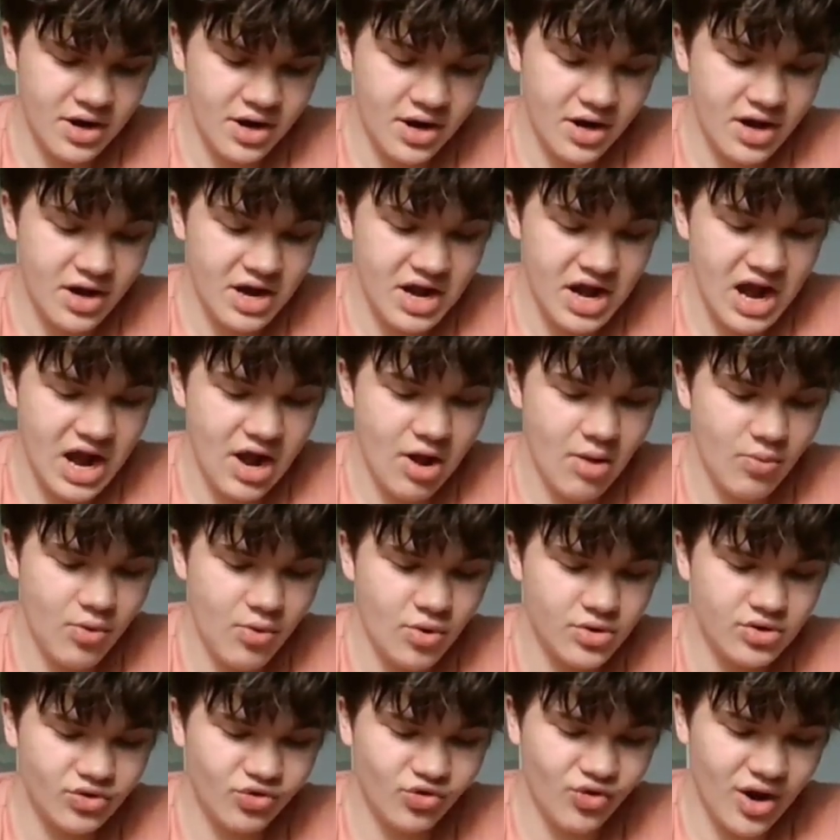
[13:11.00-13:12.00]
Alright, now I'm
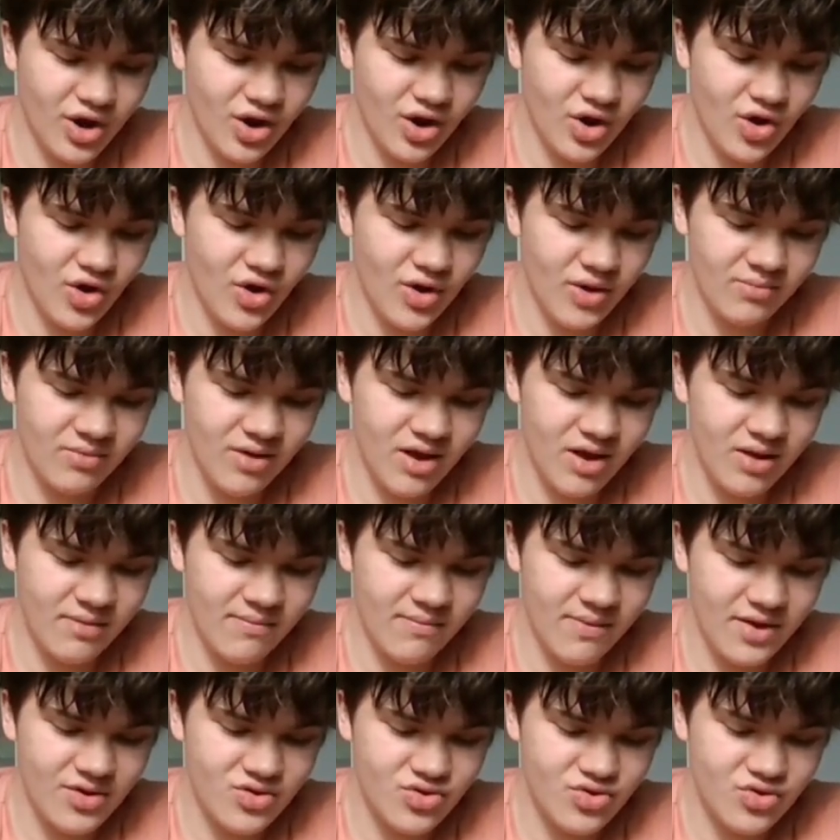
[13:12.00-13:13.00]
gonna try calling
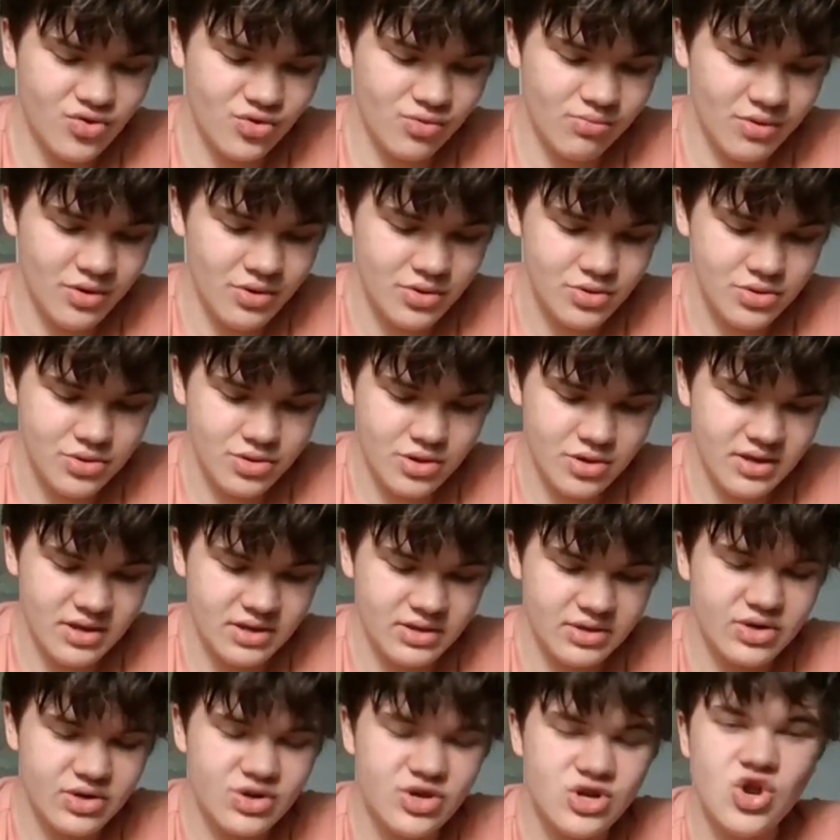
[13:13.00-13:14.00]
back Ben Shepard's because
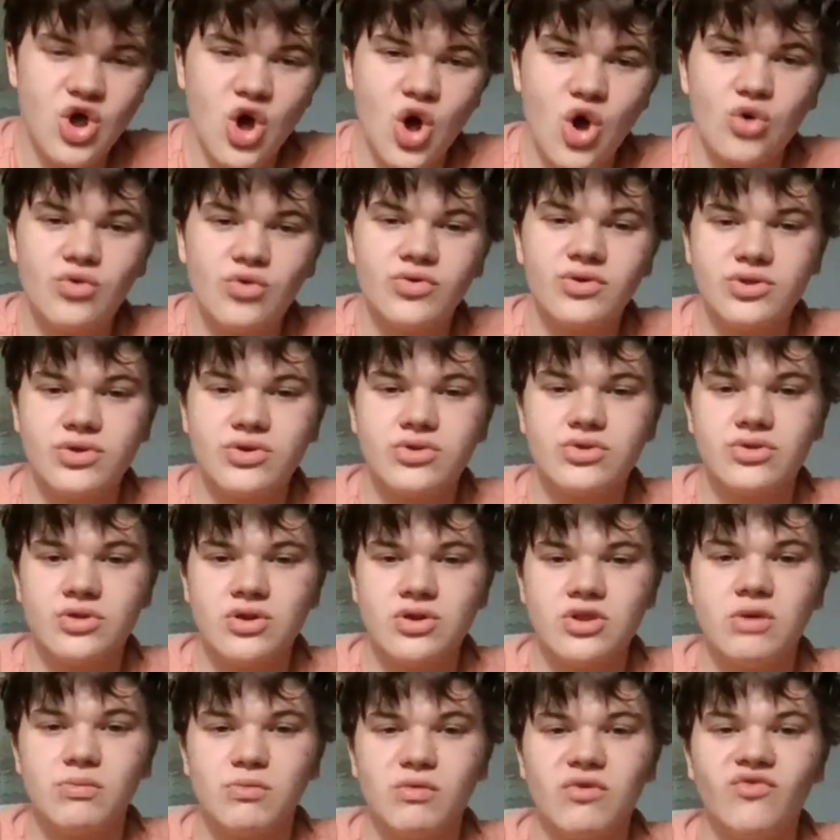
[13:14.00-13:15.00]
I know this is
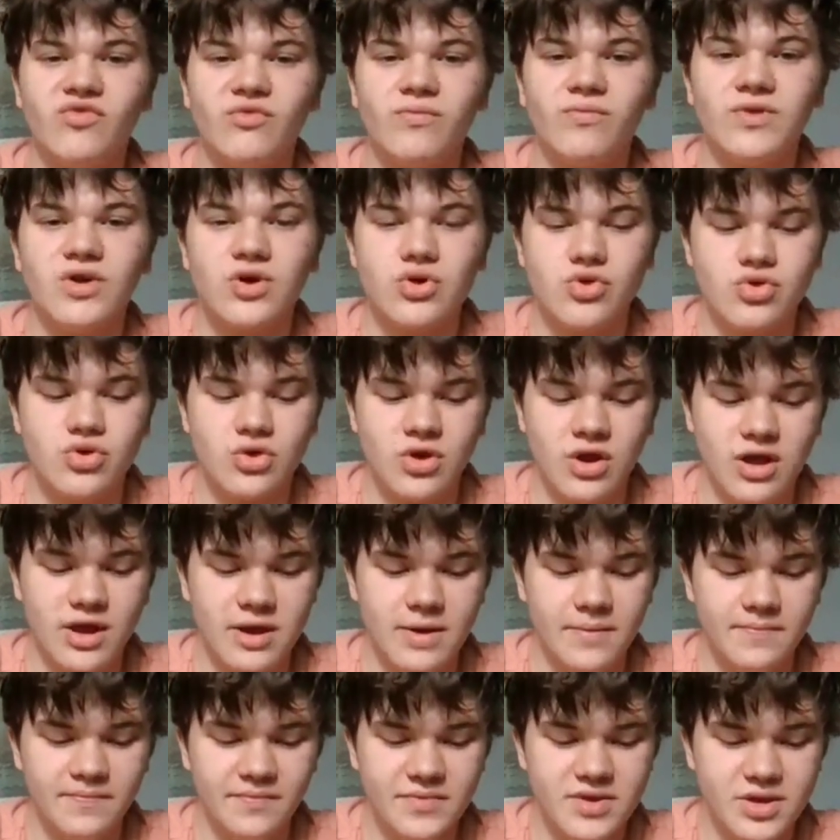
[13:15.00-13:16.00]
the number from
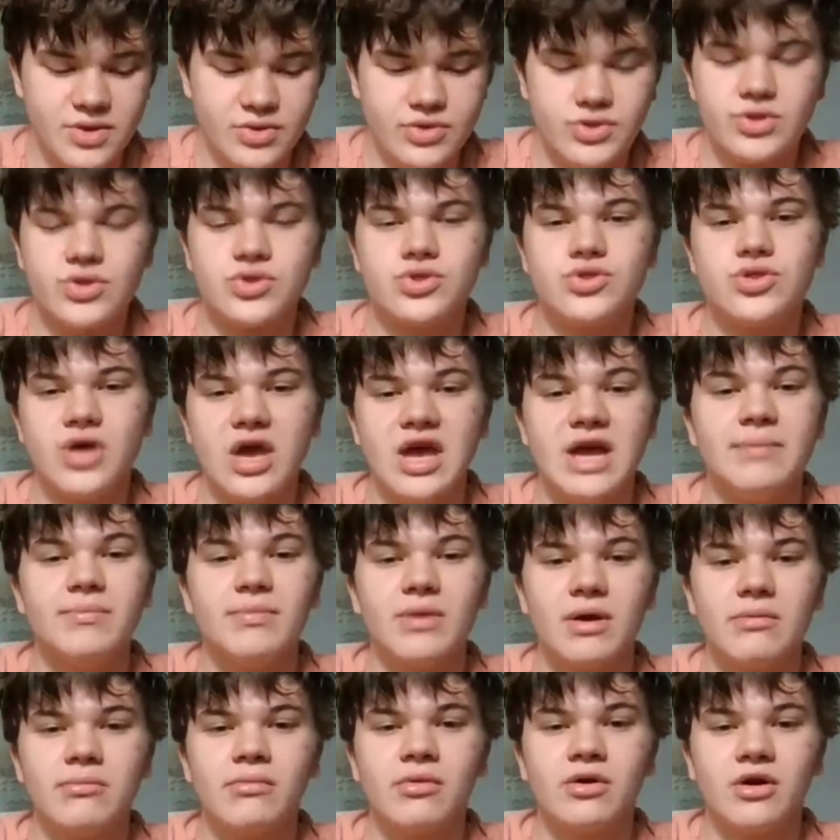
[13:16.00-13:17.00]
yesterday. It's the
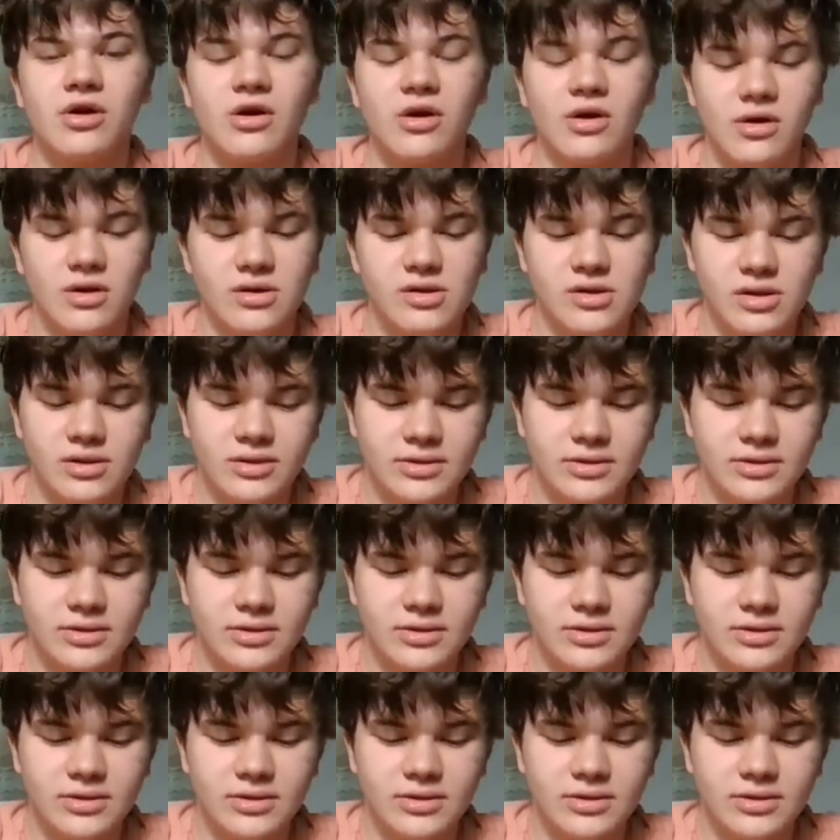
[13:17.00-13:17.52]
same number.